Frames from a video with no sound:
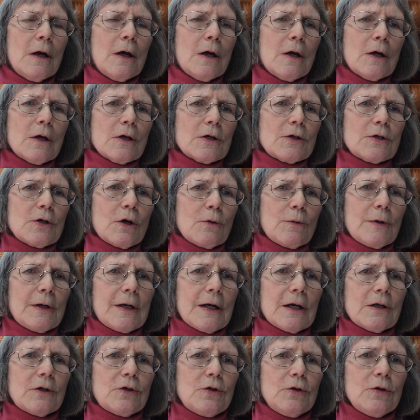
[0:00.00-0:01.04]
So we
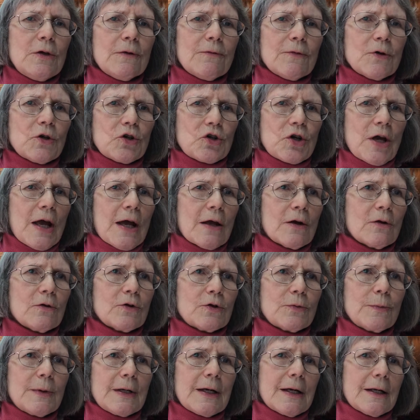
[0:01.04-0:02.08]
get two different
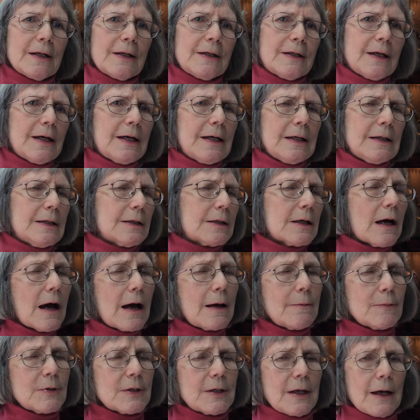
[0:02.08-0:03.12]
channels, we get a date and
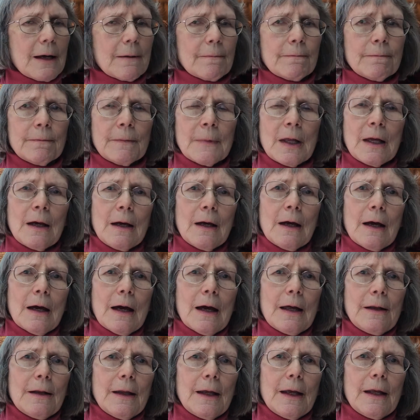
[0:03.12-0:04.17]
time stamp.
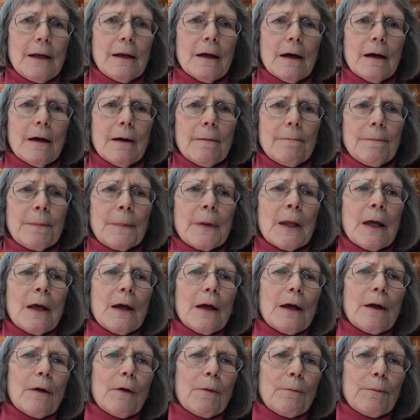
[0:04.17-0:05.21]
And then
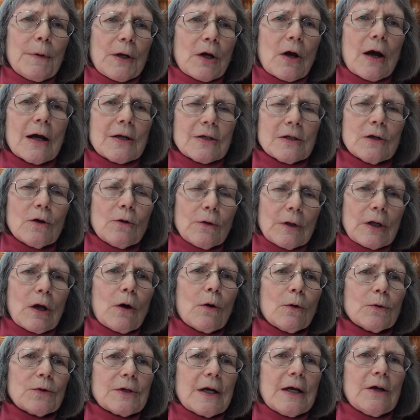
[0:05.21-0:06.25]
because it only
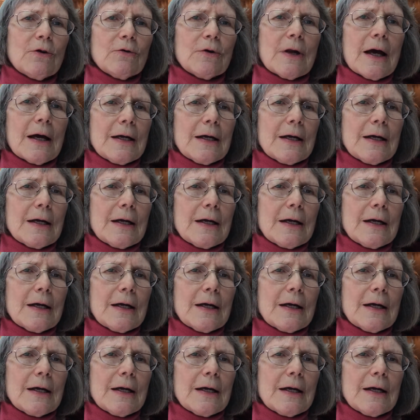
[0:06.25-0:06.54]
holds 8 or 9